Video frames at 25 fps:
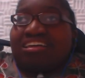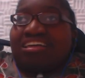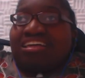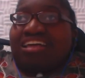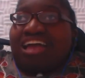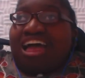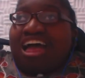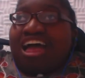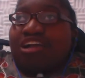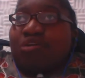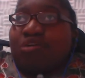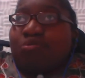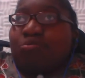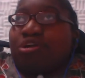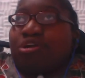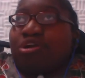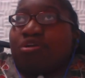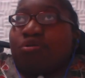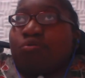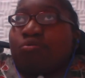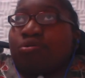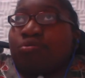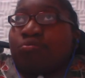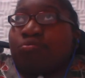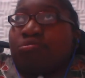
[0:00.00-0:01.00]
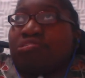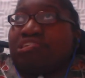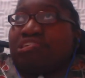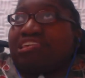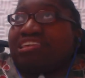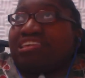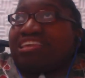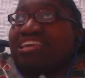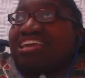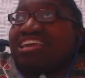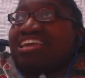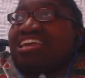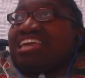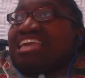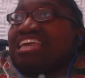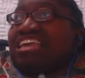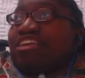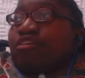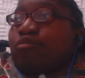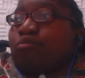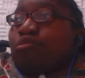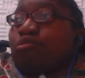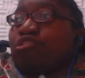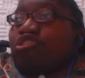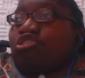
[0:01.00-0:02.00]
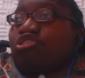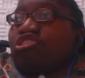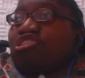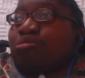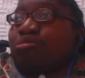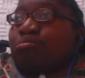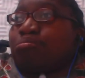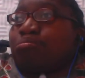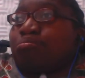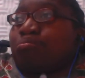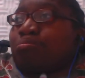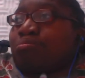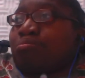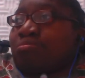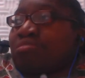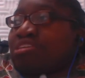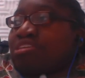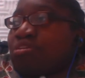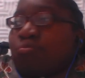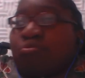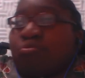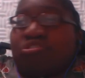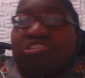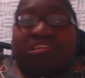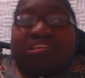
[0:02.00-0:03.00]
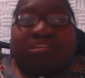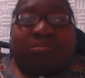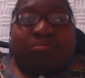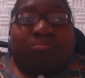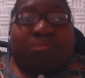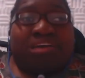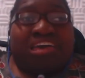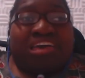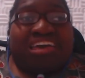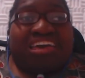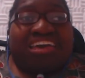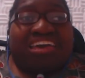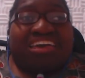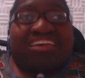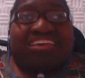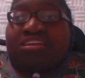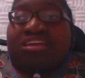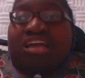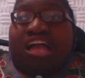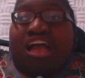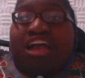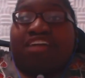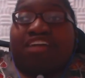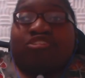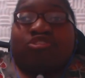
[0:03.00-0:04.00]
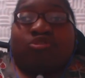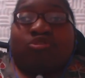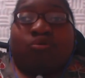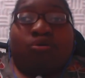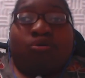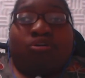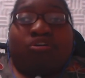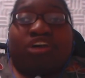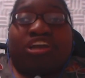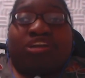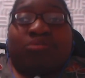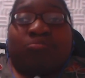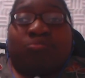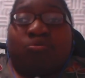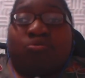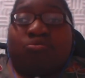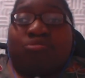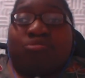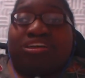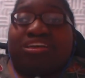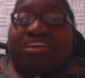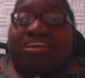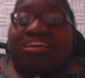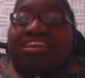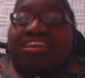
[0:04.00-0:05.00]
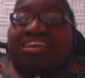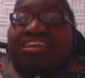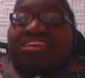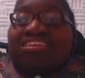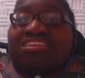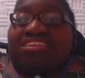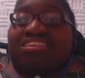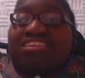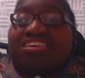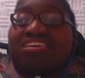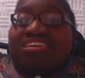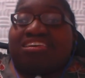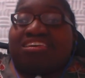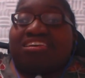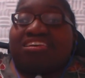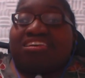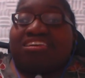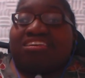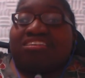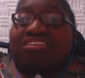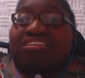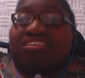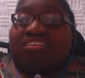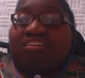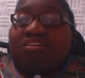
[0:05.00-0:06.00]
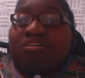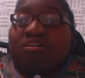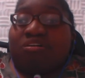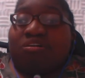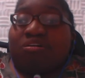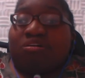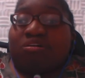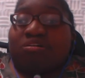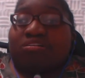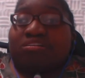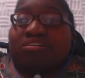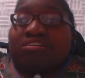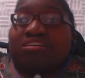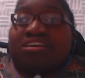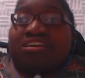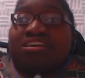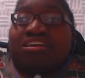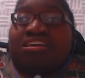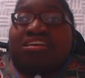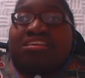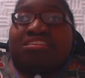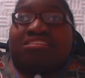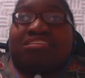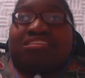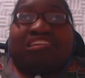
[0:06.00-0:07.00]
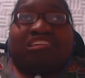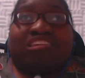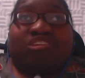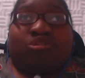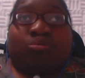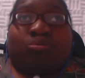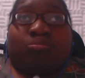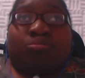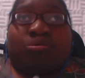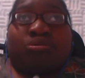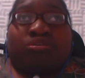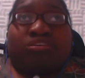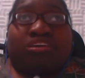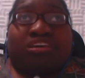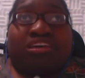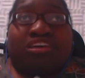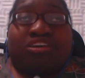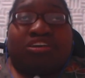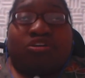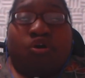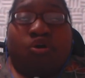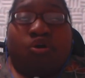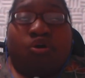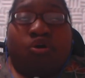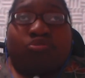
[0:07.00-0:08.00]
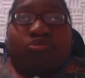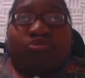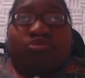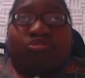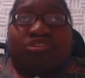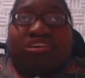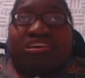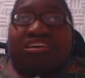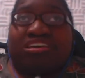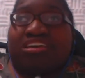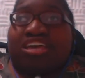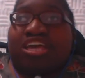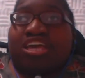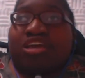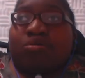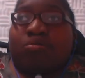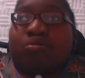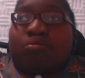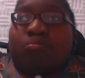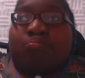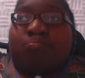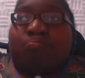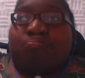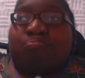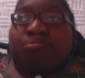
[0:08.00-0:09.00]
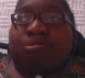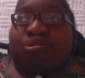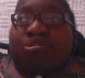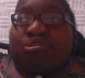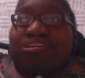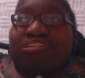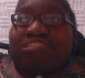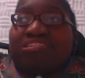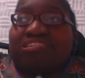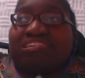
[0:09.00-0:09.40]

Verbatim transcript: I don't know. It was, it was just, it was bad. I don't like pulling the uh, disability card, but